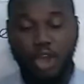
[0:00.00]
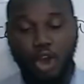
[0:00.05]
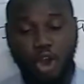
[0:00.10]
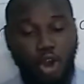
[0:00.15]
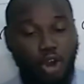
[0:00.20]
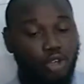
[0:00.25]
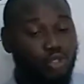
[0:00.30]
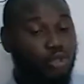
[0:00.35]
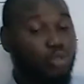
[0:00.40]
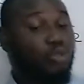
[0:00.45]

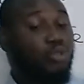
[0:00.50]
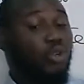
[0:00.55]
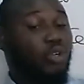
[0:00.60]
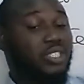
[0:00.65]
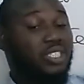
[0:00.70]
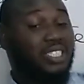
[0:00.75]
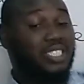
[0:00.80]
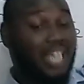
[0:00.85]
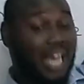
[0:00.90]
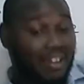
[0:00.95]
onto your
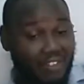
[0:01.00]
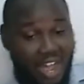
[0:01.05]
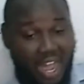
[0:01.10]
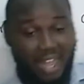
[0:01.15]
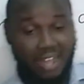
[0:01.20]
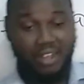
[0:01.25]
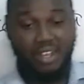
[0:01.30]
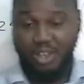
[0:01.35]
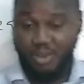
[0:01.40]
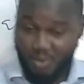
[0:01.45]

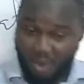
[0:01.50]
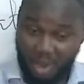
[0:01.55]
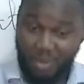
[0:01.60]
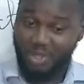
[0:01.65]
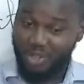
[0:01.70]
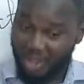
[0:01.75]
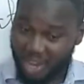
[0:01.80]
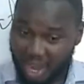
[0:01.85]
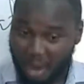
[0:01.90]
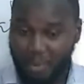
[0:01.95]
server, when
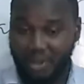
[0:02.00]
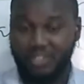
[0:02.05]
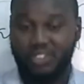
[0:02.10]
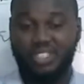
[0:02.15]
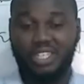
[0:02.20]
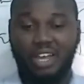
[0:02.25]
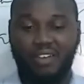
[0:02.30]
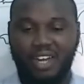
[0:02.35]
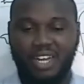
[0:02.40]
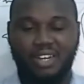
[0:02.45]
we talk about
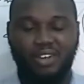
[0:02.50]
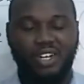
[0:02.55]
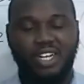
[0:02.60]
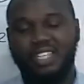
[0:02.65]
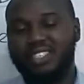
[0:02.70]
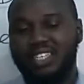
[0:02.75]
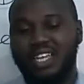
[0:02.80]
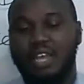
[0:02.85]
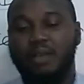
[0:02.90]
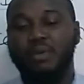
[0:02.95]
server the
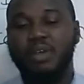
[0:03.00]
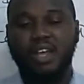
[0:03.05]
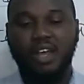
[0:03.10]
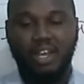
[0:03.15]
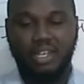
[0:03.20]
other time,